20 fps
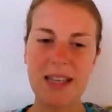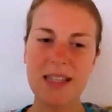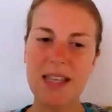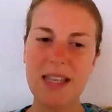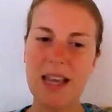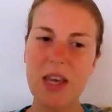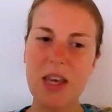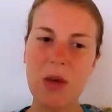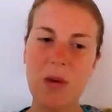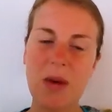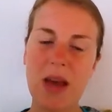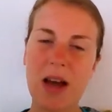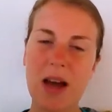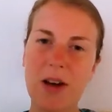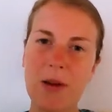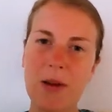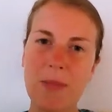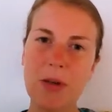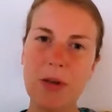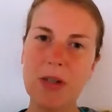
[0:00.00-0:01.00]
Like, say you
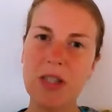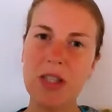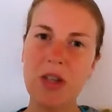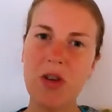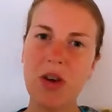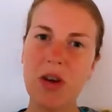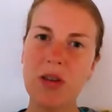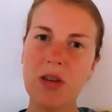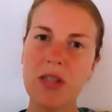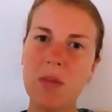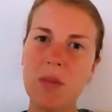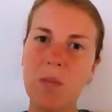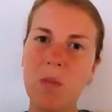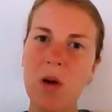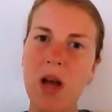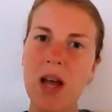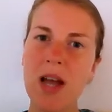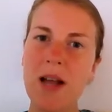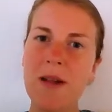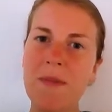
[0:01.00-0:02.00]
get on a bus and you go
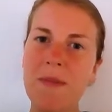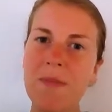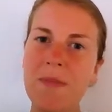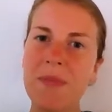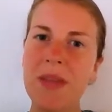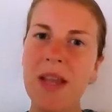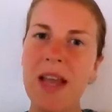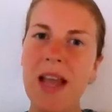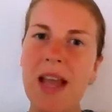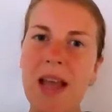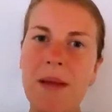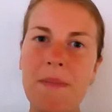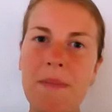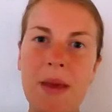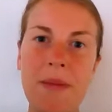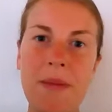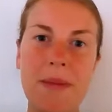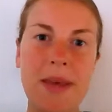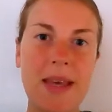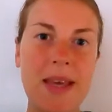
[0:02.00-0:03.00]
somewhere,
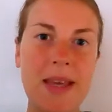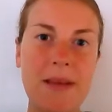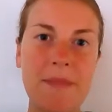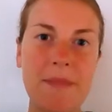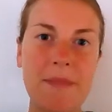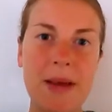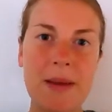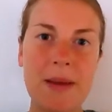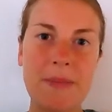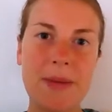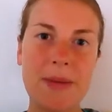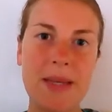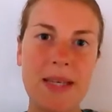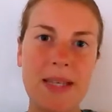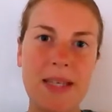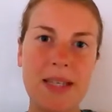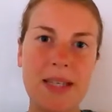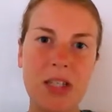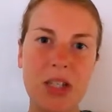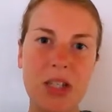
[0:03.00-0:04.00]
and maybe it might
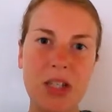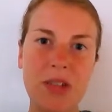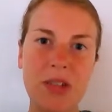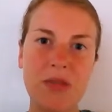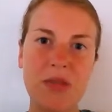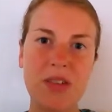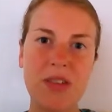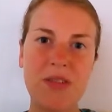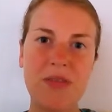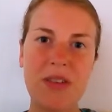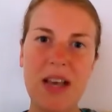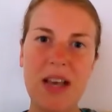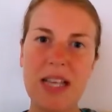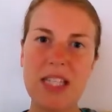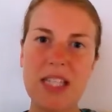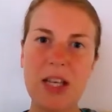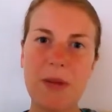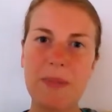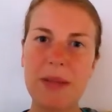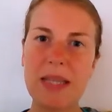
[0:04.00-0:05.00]
be good for the
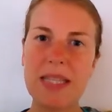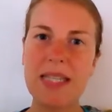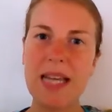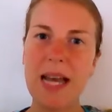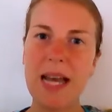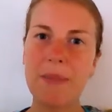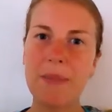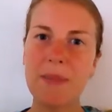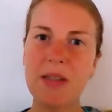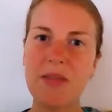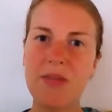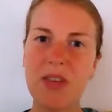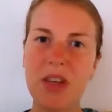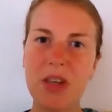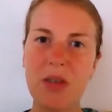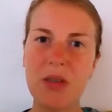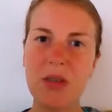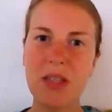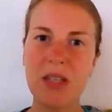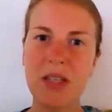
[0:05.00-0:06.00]
first couple of times
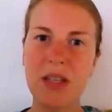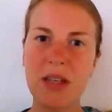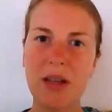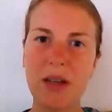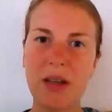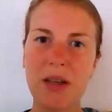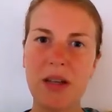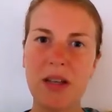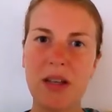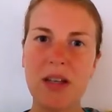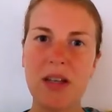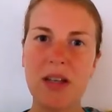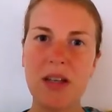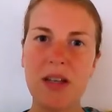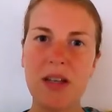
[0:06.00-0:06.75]
for you to